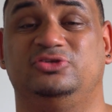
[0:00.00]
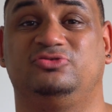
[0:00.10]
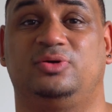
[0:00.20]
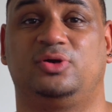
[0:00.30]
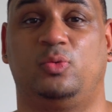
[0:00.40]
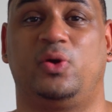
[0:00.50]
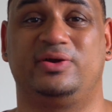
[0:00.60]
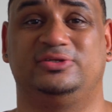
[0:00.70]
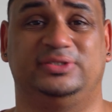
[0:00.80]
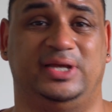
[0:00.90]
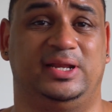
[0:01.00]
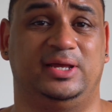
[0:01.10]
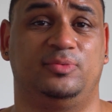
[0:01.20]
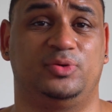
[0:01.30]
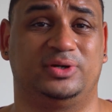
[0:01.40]
so I'm going to wear it today and
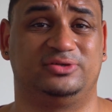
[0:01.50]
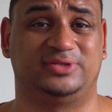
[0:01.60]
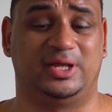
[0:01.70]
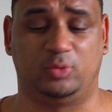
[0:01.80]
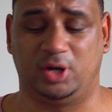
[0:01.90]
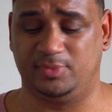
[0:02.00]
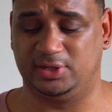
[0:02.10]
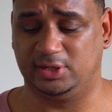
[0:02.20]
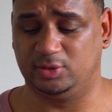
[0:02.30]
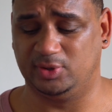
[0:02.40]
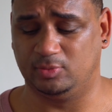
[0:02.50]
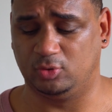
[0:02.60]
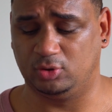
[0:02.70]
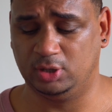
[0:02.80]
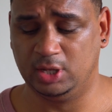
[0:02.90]
help you understand what I mean a little bit
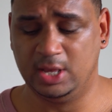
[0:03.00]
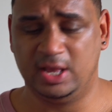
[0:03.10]
more.